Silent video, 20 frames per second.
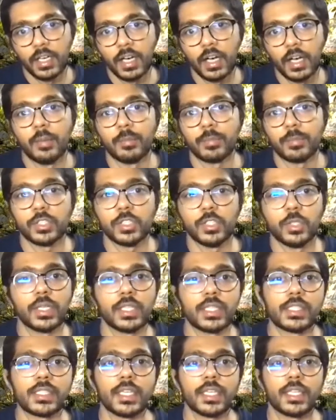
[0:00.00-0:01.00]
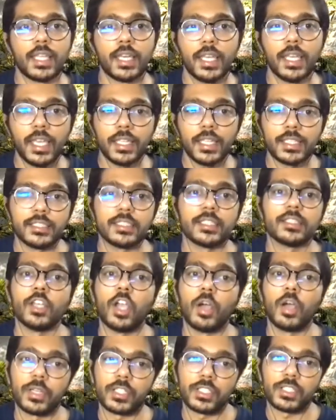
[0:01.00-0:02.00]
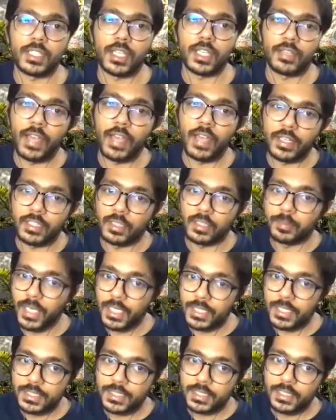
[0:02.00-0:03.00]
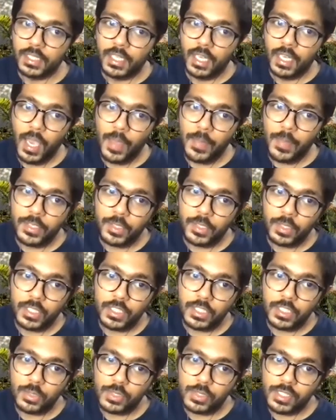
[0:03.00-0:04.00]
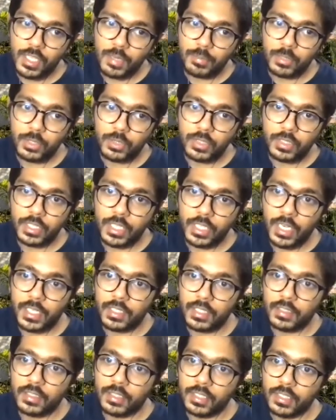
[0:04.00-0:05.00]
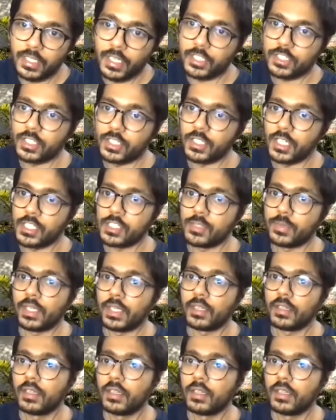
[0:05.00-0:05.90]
So you can say that, hey, these are the operations that I've had in the past, and then you can use them to create a regression test suite.